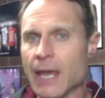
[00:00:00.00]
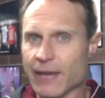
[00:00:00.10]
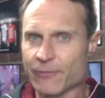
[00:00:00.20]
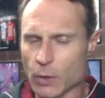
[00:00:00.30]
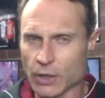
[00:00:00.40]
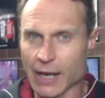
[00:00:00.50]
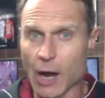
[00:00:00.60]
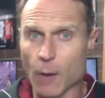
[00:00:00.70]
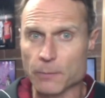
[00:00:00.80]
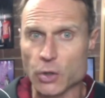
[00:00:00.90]
If we could
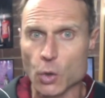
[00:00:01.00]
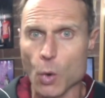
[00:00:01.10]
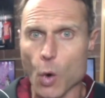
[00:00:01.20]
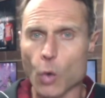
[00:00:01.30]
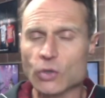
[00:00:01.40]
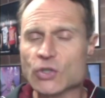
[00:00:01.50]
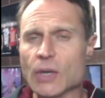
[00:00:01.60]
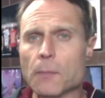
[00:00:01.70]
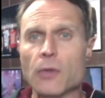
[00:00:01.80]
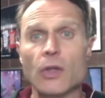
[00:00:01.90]
help you or
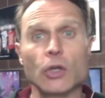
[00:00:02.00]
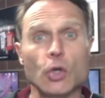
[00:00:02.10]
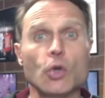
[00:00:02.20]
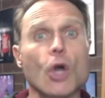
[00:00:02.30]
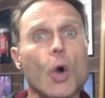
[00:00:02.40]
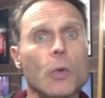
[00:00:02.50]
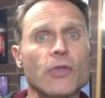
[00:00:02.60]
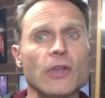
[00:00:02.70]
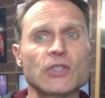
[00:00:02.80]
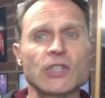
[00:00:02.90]
someone that you know with
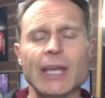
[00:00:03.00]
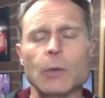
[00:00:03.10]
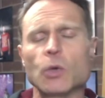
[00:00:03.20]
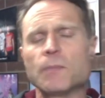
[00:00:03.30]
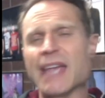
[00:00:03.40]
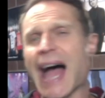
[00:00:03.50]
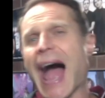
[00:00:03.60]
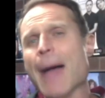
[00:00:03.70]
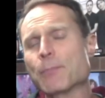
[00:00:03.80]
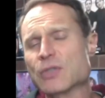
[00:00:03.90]
their singing, we'd be
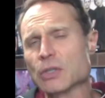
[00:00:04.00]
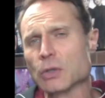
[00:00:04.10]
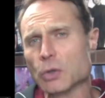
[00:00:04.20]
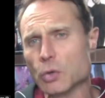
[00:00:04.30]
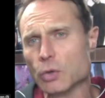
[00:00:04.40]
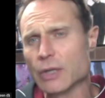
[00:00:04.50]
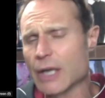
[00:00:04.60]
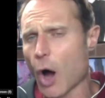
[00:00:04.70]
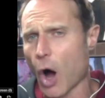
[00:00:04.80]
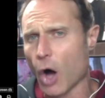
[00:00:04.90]

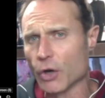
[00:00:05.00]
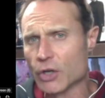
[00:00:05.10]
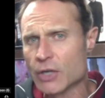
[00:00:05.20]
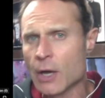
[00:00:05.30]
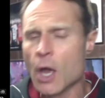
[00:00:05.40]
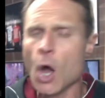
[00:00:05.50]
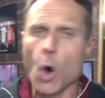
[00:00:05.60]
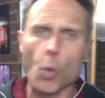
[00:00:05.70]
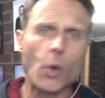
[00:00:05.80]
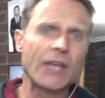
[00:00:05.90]
absolutely honored.
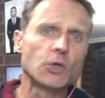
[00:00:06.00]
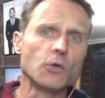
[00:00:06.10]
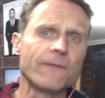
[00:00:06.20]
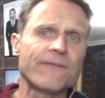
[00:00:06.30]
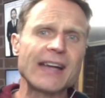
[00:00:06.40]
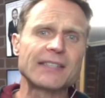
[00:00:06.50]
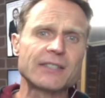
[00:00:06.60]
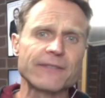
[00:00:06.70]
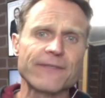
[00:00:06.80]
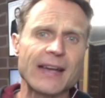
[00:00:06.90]
We do face
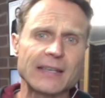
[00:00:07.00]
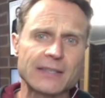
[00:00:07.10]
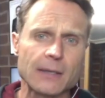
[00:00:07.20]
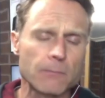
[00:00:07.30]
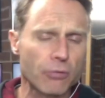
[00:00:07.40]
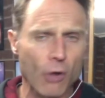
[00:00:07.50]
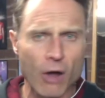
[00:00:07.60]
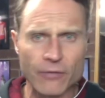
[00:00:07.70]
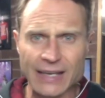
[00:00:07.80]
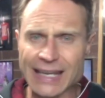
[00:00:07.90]
to face,
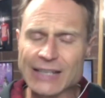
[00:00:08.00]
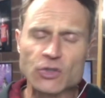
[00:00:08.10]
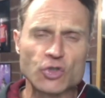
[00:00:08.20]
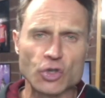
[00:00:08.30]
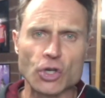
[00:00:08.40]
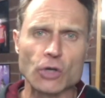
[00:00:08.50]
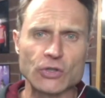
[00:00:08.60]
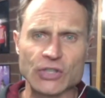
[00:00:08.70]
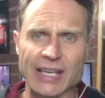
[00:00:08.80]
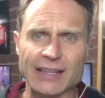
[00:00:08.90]
private, in studio
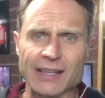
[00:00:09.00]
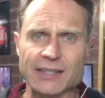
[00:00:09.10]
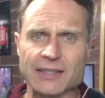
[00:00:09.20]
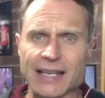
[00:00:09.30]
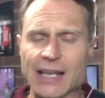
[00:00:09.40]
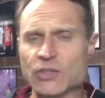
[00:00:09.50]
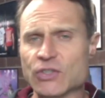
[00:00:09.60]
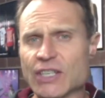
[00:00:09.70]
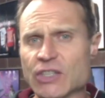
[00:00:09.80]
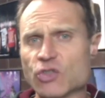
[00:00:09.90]
singing lessons at our
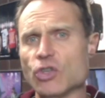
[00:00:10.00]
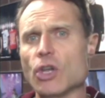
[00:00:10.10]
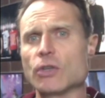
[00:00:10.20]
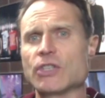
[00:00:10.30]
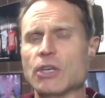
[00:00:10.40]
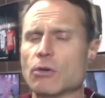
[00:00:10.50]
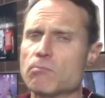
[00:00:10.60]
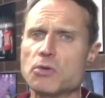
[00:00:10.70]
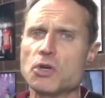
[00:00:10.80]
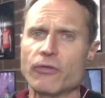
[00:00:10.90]
six studios here
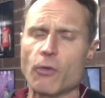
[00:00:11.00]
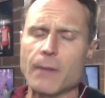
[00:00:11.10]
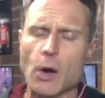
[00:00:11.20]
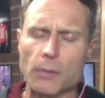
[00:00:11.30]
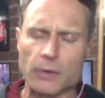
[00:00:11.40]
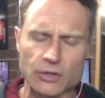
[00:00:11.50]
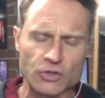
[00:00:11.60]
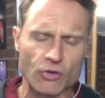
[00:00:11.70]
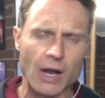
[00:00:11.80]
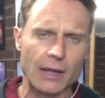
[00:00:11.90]
in beautiful Melbourne,
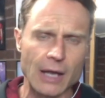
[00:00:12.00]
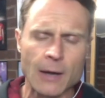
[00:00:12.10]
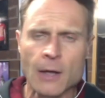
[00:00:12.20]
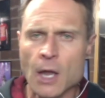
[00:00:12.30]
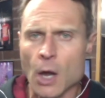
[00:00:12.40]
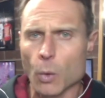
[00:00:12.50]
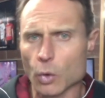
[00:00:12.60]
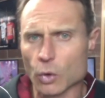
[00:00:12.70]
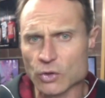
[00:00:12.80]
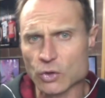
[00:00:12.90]
Australia. We
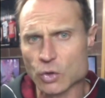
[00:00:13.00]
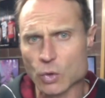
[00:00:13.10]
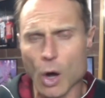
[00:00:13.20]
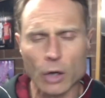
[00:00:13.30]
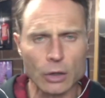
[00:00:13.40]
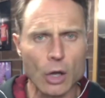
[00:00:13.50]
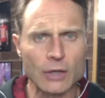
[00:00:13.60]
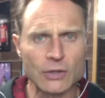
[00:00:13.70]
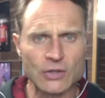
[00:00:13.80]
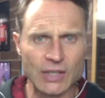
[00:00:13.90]
also do
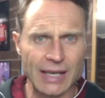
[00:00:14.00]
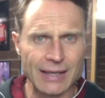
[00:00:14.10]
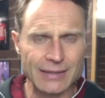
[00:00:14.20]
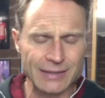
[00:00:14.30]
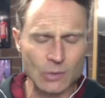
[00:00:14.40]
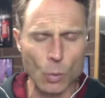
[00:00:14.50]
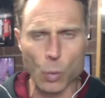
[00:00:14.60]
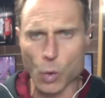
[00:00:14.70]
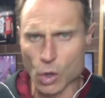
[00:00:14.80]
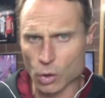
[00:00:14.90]
online singing lessons
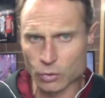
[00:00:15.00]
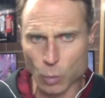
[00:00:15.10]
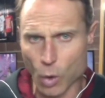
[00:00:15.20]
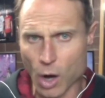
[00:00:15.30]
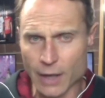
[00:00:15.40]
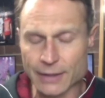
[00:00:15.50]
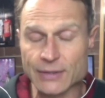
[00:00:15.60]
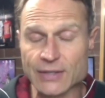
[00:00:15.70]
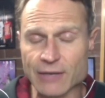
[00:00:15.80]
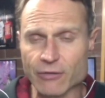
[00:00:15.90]
worldwide,
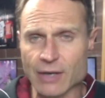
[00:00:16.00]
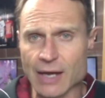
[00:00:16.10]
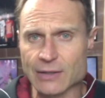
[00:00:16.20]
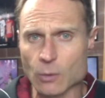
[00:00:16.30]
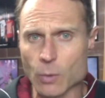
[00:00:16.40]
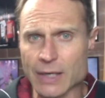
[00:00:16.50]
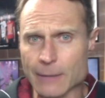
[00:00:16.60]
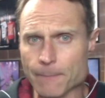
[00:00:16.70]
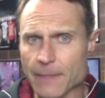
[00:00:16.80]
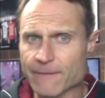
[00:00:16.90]
seven days a
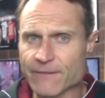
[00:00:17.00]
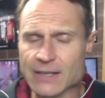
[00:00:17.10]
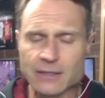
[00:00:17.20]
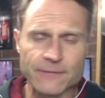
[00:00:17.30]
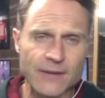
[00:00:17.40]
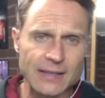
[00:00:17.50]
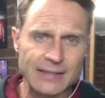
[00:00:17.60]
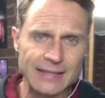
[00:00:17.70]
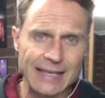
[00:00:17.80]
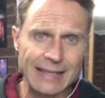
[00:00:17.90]
week. If face to face
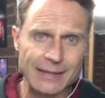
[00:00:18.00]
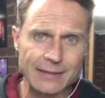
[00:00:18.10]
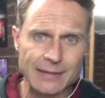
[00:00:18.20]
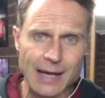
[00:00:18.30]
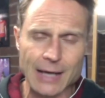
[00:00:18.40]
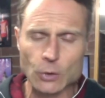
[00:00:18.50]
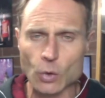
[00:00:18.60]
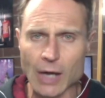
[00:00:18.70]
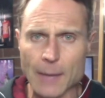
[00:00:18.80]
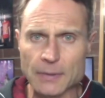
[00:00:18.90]
singing lessons aren't
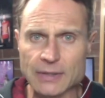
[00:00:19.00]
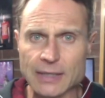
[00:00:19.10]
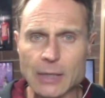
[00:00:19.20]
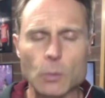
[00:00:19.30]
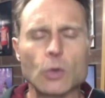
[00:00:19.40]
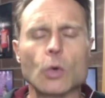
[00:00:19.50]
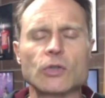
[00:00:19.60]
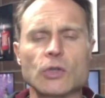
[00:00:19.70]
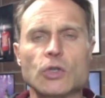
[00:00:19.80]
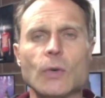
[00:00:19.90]
your cup of tea, we
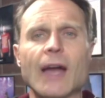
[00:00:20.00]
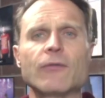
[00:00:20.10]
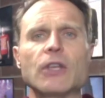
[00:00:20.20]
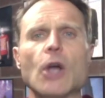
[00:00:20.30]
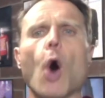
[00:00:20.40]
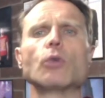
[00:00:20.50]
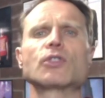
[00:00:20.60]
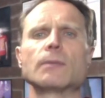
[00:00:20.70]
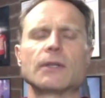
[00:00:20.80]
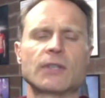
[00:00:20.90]
also do have the
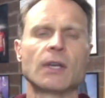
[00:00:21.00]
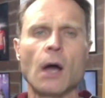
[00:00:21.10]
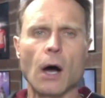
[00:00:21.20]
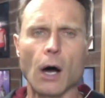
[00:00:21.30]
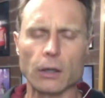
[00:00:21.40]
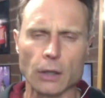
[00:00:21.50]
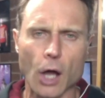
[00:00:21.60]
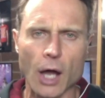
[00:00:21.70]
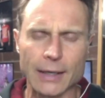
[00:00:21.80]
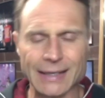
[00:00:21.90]
ultimate
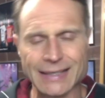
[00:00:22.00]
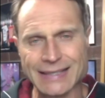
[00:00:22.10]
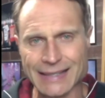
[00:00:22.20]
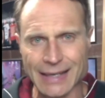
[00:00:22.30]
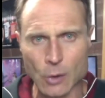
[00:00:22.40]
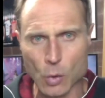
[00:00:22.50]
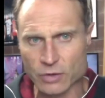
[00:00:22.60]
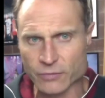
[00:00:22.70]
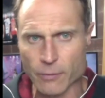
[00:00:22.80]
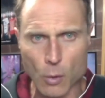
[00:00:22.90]
online singing
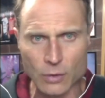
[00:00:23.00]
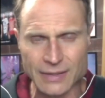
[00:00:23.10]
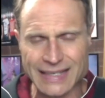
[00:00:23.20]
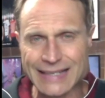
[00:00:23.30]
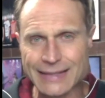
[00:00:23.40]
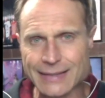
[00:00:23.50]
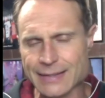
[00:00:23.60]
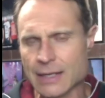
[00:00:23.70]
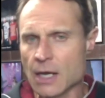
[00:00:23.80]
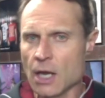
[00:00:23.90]
course. For more
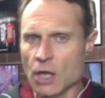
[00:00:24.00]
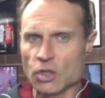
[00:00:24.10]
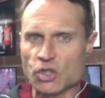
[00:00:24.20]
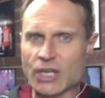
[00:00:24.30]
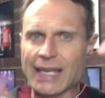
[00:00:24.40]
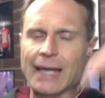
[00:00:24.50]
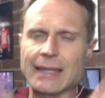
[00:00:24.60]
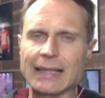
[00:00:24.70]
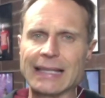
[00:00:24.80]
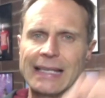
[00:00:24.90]
deets, check out
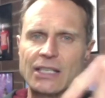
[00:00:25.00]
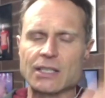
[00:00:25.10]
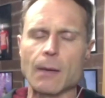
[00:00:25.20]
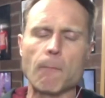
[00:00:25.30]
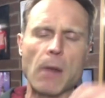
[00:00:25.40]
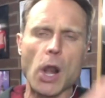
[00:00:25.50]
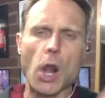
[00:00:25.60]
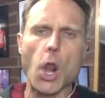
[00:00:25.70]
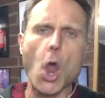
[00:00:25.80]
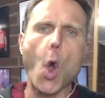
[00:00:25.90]
the links
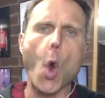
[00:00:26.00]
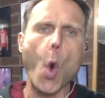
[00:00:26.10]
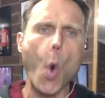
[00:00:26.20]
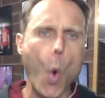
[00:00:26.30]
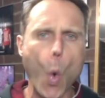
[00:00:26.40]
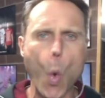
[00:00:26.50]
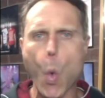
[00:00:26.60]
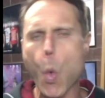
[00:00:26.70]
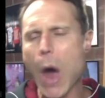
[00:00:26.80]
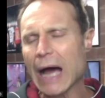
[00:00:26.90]

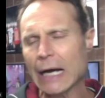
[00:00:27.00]
below.